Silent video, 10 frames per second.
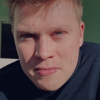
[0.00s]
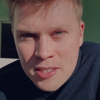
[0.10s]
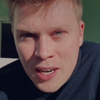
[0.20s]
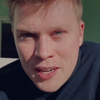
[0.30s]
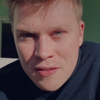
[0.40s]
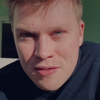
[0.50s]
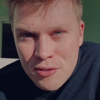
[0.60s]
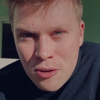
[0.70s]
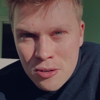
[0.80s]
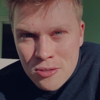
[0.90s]
Dive
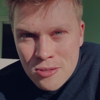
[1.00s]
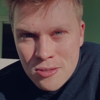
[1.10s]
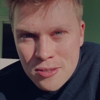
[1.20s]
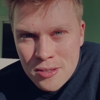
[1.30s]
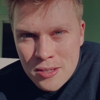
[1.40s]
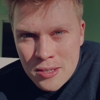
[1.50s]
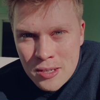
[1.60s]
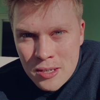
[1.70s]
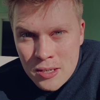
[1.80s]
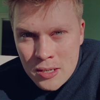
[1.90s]
thoughts
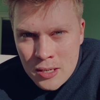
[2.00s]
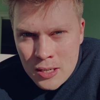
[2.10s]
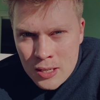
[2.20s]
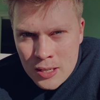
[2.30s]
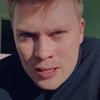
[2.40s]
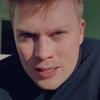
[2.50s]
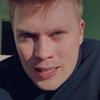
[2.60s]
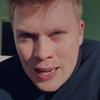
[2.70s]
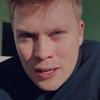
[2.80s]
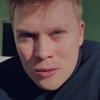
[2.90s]

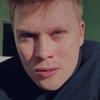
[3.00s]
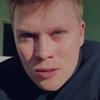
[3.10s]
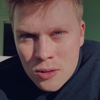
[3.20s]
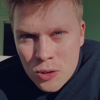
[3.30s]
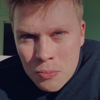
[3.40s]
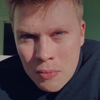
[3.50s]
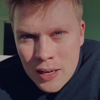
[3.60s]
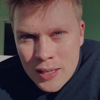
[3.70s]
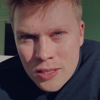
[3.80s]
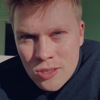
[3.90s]
down to
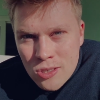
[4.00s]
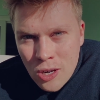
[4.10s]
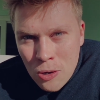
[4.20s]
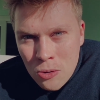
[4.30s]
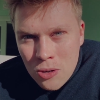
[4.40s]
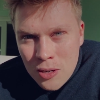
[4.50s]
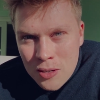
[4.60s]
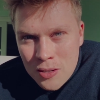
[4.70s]
my soul.